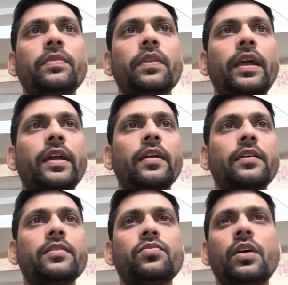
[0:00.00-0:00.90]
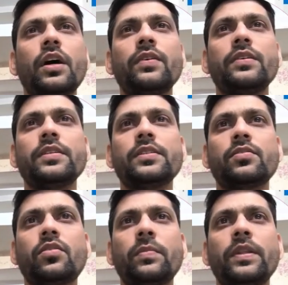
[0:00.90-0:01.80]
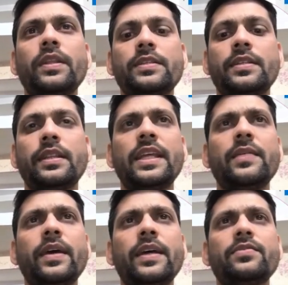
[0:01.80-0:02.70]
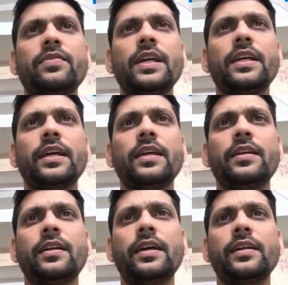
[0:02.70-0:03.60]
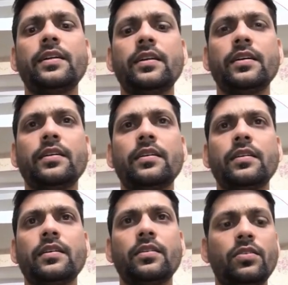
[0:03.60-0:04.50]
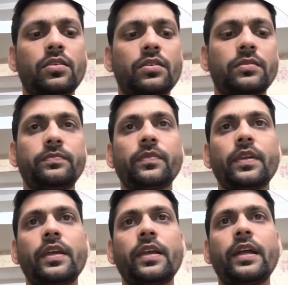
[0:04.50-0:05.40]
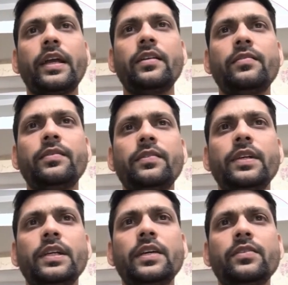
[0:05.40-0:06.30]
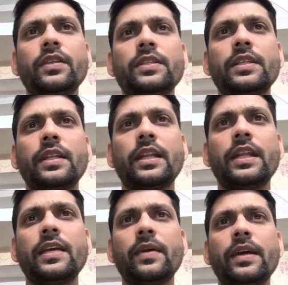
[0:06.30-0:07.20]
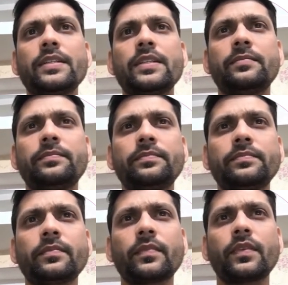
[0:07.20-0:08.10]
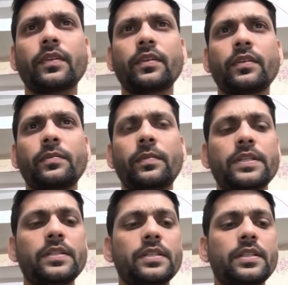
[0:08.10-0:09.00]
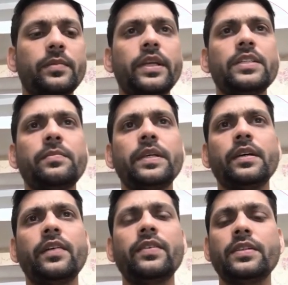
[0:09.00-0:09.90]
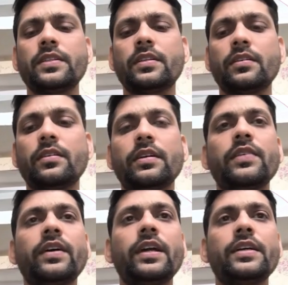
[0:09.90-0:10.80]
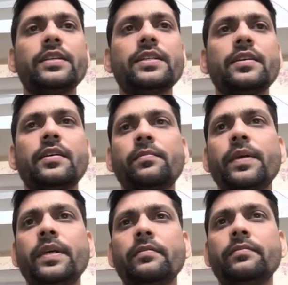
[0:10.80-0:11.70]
error. So I will just copy this name as well and write it here, dot, and we will give this name as passenger summary as P. I will just give alias as P.